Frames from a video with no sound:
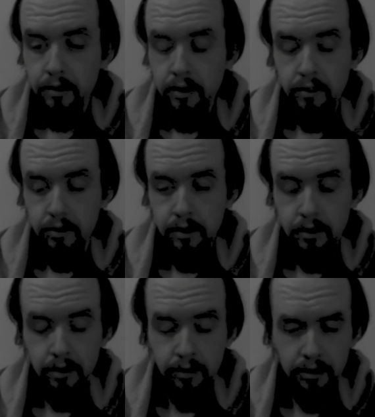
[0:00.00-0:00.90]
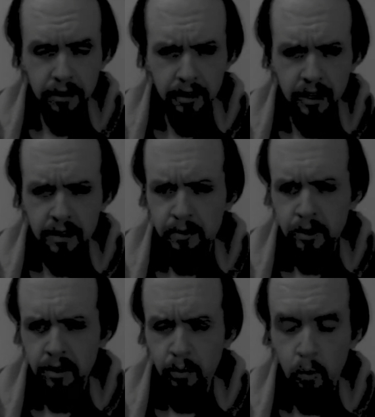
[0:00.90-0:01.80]
it started off
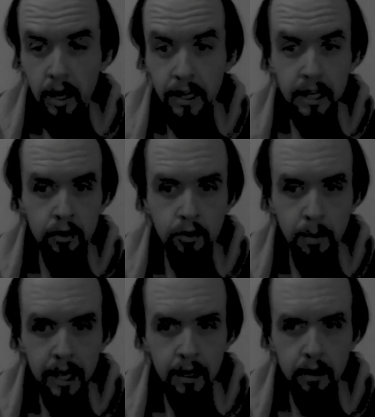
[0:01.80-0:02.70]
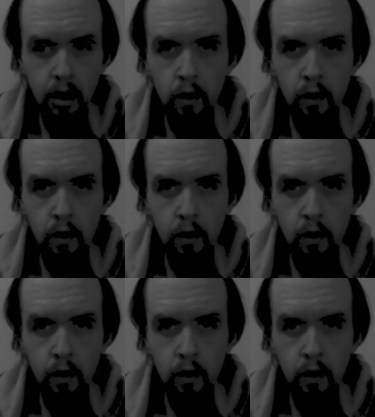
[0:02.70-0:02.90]
with wanting to make